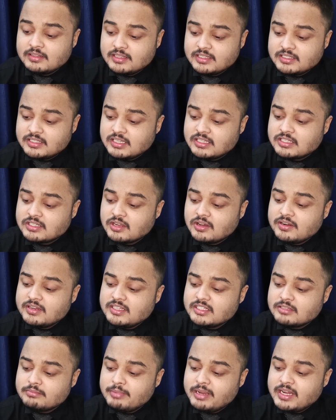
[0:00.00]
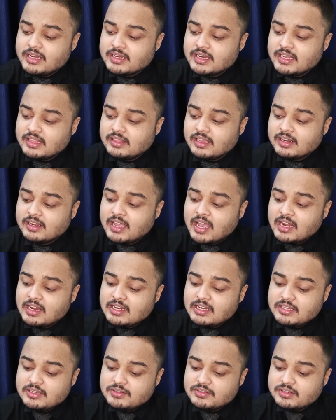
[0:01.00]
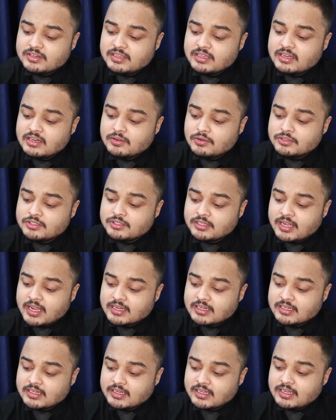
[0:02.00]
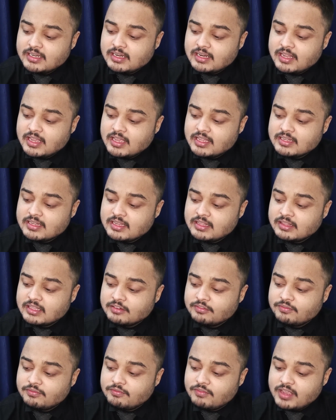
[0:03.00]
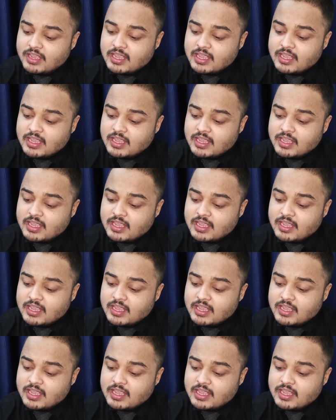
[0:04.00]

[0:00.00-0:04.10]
These historians maintain that Galileo's real originality lays in the